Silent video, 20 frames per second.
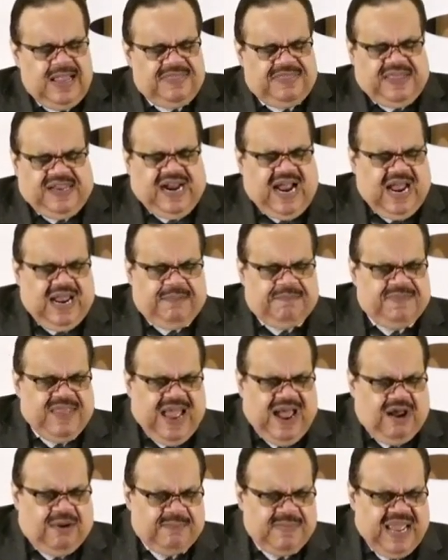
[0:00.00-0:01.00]
that I am
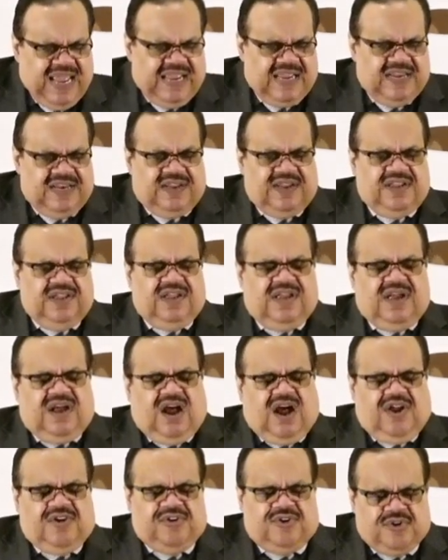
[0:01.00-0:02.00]
now made
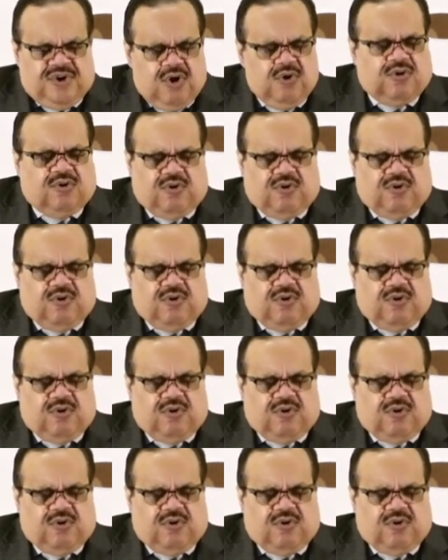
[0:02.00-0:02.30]
a new